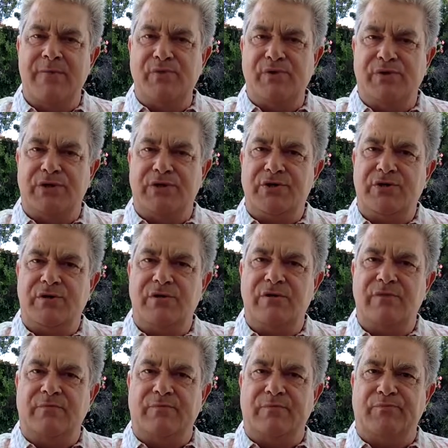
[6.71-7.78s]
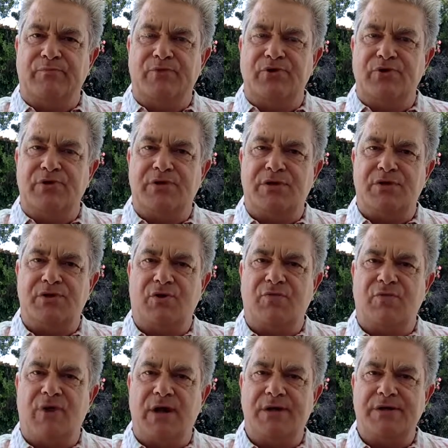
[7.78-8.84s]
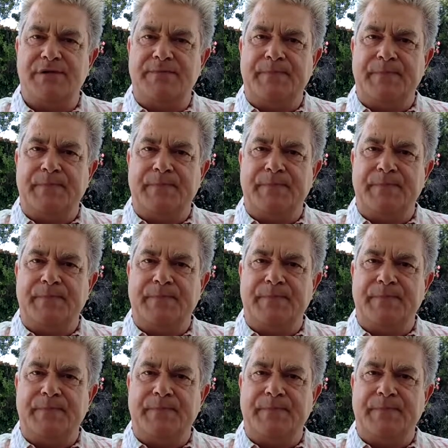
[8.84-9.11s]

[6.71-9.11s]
musician, producer, songwriter,